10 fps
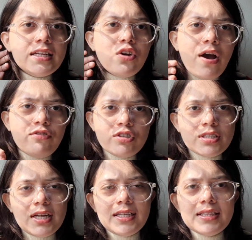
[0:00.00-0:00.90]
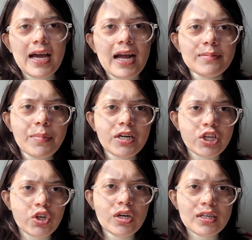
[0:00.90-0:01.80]
then you have to study that
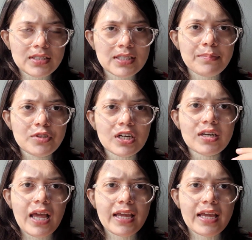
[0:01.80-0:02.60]
particular subject.